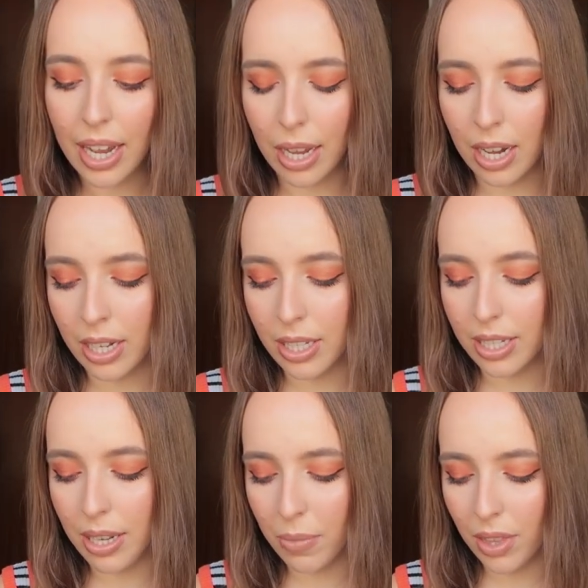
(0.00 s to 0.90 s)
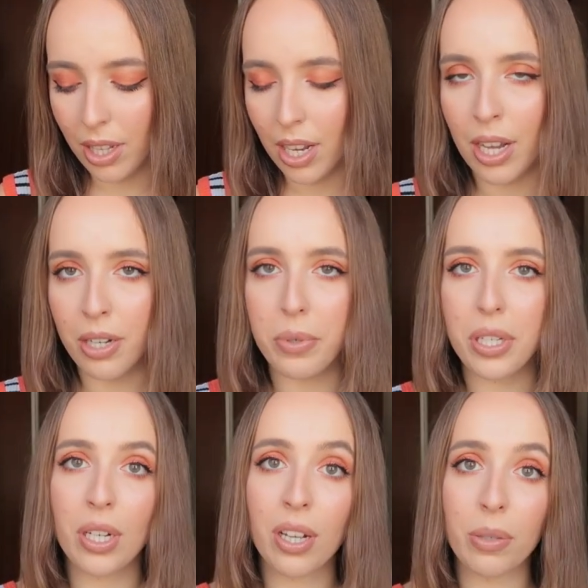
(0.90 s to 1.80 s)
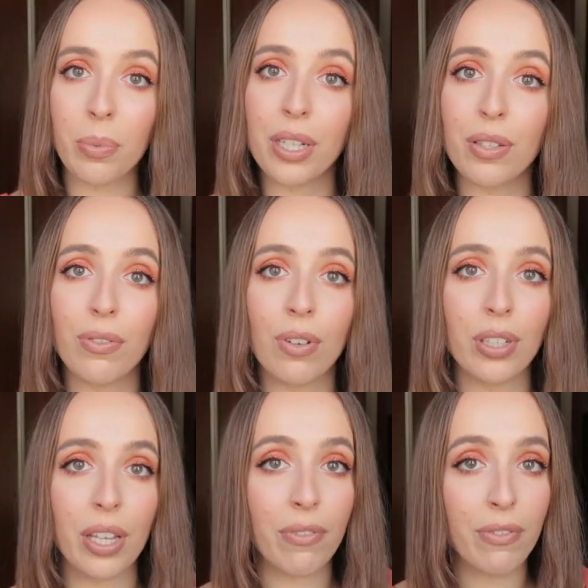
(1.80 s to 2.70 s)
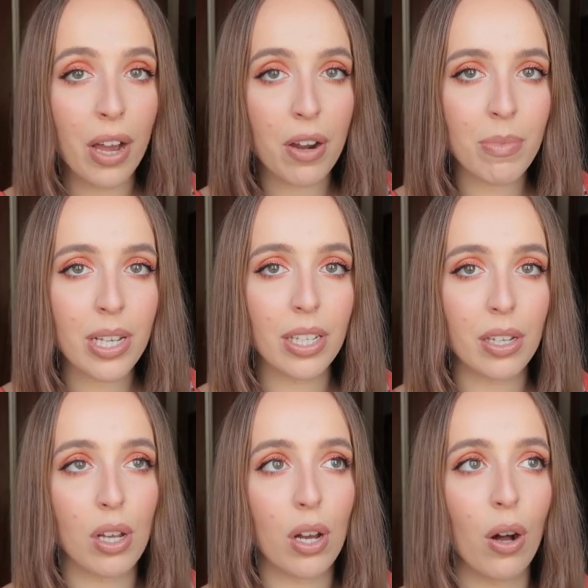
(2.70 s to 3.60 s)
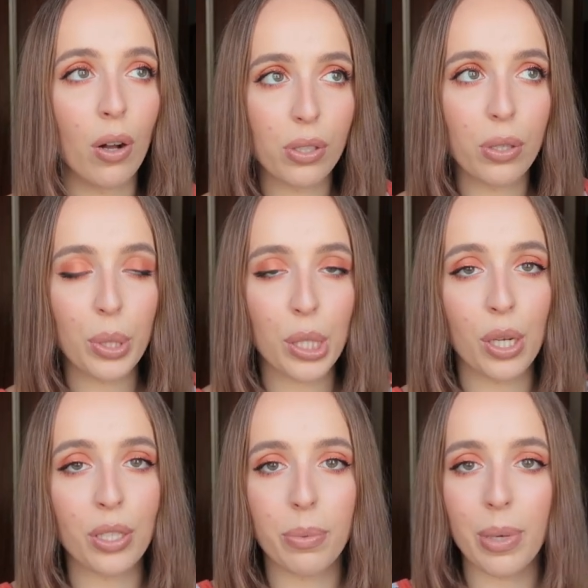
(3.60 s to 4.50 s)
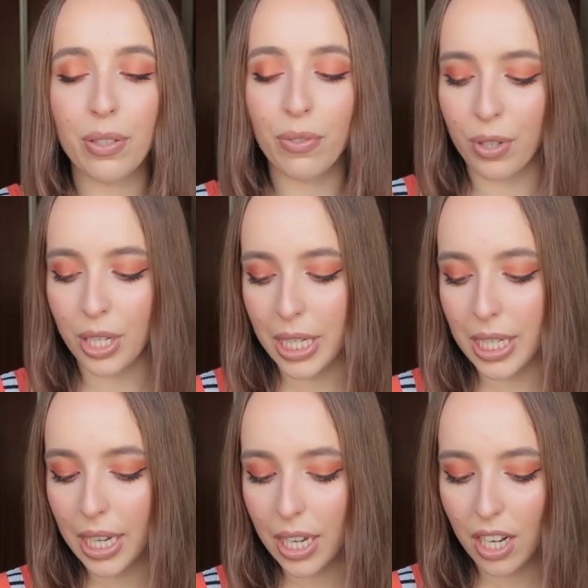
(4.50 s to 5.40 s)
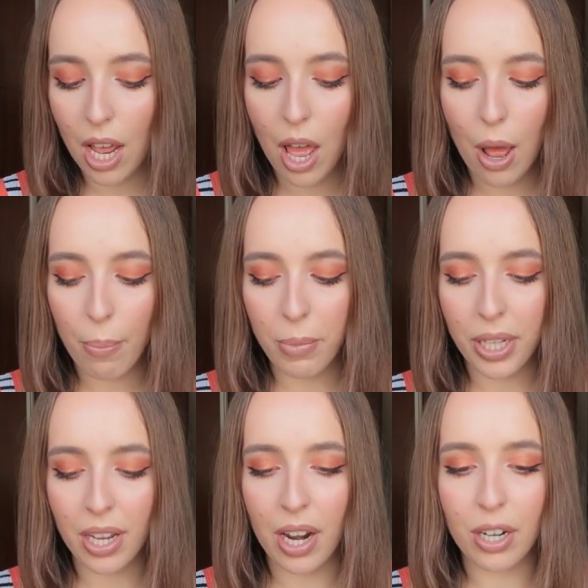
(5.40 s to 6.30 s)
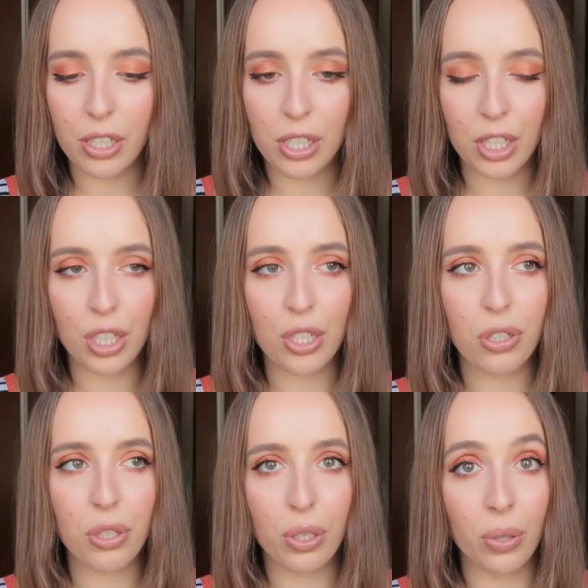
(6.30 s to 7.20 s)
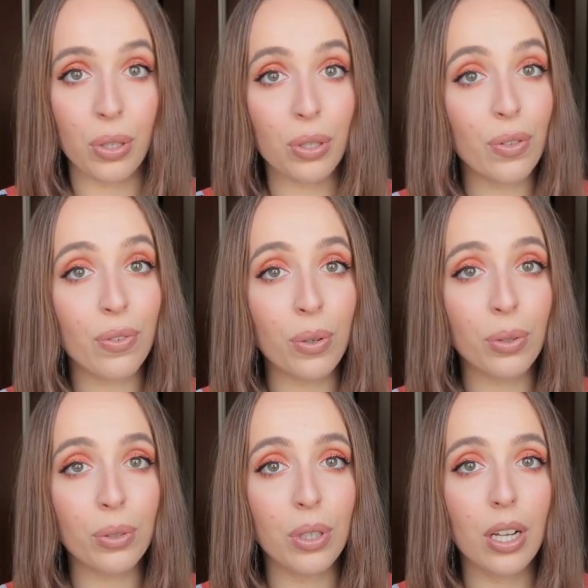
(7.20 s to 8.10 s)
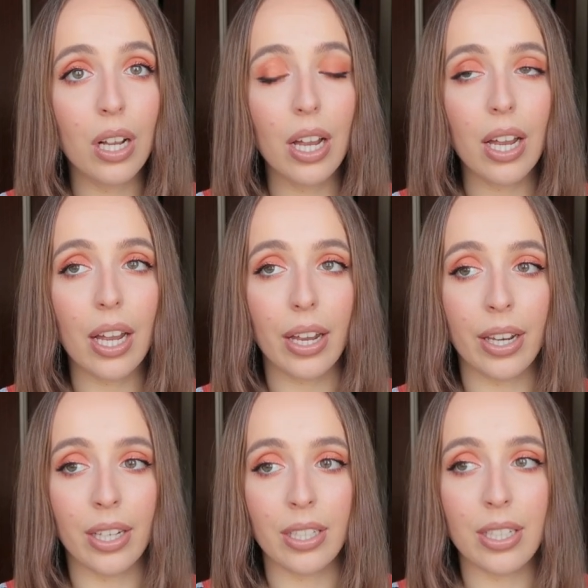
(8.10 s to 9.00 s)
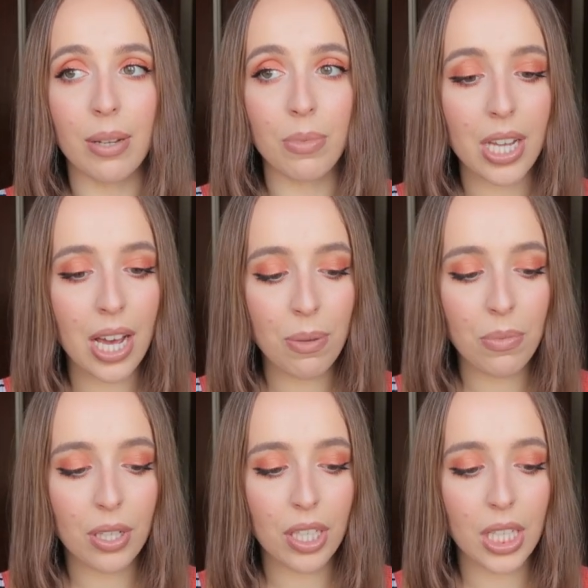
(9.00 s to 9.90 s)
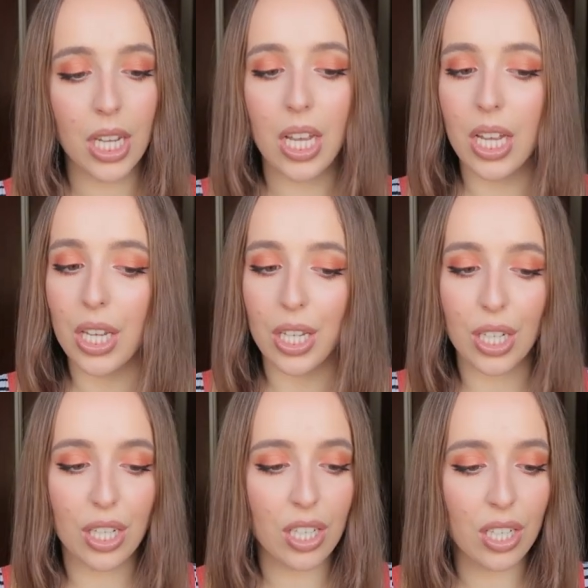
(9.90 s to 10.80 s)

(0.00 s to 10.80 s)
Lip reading: I got something that I know it's not the best for the environment, and also it's not the best for the skin, but they are just so useful, and sometimes they